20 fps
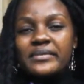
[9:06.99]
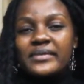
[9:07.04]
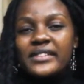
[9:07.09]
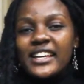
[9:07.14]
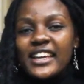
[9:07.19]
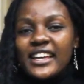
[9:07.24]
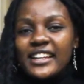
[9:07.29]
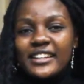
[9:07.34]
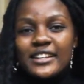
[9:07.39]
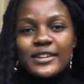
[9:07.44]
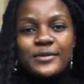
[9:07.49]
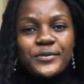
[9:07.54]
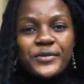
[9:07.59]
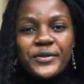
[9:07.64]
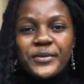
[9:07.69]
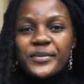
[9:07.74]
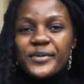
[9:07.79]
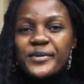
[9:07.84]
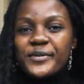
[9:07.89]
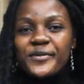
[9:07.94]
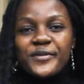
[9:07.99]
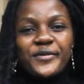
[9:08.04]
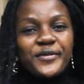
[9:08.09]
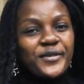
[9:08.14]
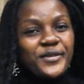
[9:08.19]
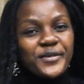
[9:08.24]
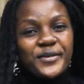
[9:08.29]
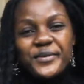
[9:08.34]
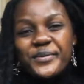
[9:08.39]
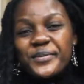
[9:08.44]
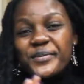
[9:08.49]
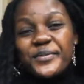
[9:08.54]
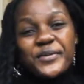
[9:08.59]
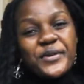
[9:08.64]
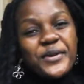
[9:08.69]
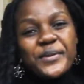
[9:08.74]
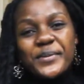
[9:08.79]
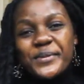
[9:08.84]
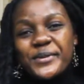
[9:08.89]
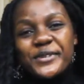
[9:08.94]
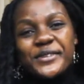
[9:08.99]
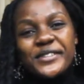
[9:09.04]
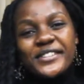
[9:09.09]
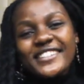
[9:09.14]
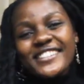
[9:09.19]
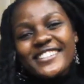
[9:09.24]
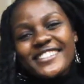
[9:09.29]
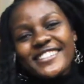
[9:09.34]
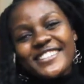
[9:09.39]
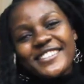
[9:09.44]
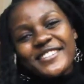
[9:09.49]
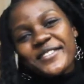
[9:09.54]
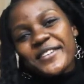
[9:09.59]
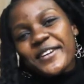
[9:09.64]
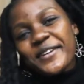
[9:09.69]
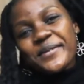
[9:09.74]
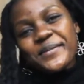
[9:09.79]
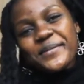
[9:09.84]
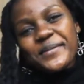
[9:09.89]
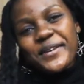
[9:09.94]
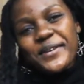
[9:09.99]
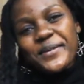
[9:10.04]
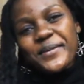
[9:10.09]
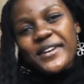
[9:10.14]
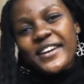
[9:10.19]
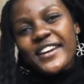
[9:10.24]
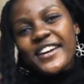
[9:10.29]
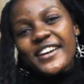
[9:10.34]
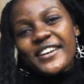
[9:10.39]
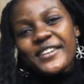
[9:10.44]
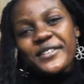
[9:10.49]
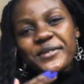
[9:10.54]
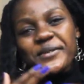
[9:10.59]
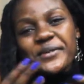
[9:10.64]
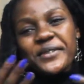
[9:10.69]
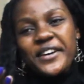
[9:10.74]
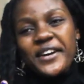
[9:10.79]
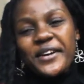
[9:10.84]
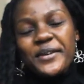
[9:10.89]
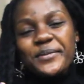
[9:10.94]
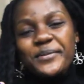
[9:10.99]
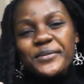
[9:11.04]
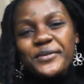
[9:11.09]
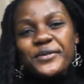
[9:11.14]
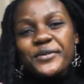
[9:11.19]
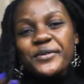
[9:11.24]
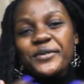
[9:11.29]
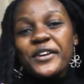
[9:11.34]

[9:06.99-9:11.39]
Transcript: and I'm hoping for more opportunities to come my way to come to